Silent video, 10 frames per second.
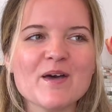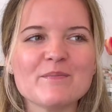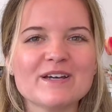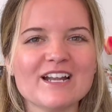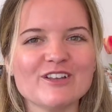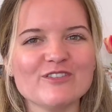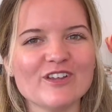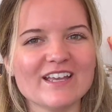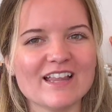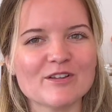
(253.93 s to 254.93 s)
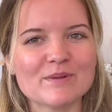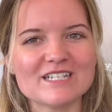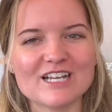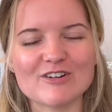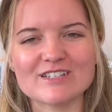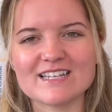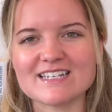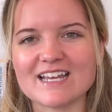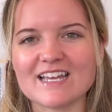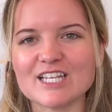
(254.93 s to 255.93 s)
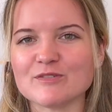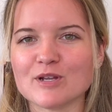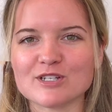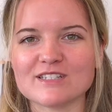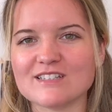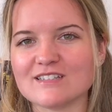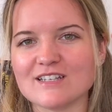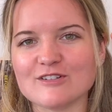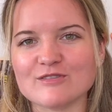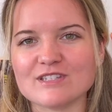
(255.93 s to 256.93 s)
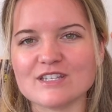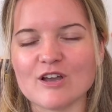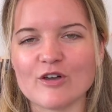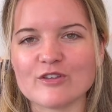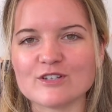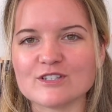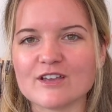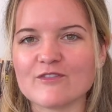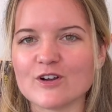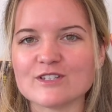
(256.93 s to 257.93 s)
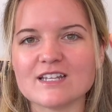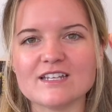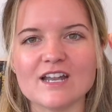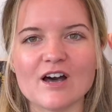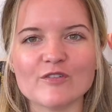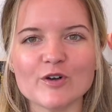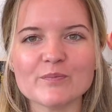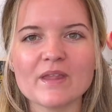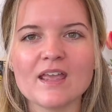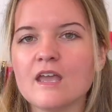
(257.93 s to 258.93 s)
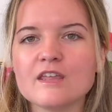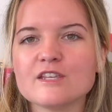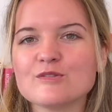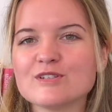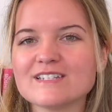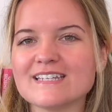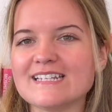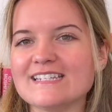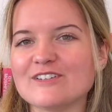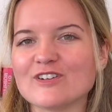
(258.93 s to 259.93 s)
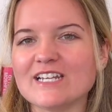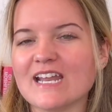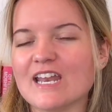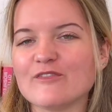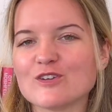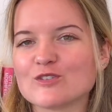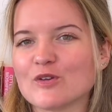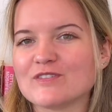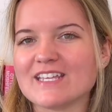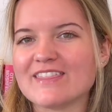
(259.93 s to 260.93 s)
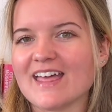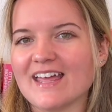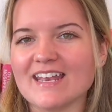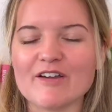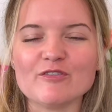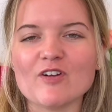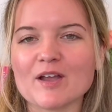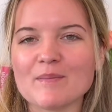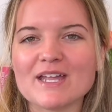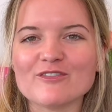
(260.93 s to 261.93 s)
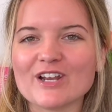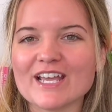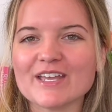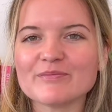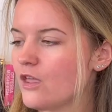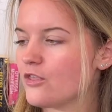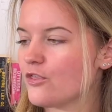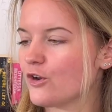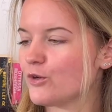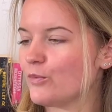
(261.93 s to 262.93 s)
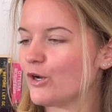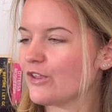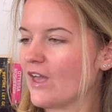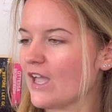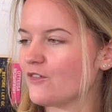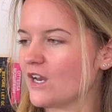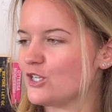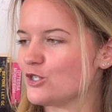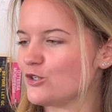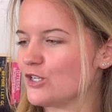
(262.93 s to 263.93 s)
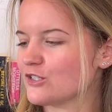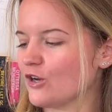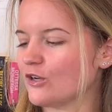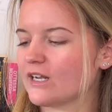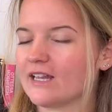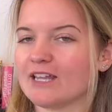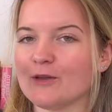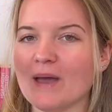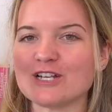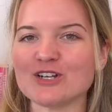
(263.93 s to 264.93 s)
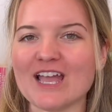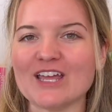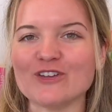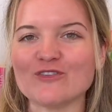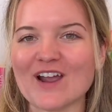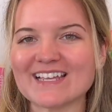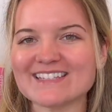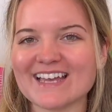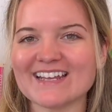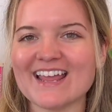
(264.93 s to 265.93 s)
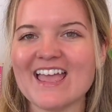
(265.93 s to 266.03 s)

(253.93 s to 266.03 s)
but I was feeling a little bit generous that day, especially since it was the author's first novel. This was just an easy read, and if you're a Swiftie, then I would recommend reading it. The third book that I read in June is called Cleopatra and Frankenstein.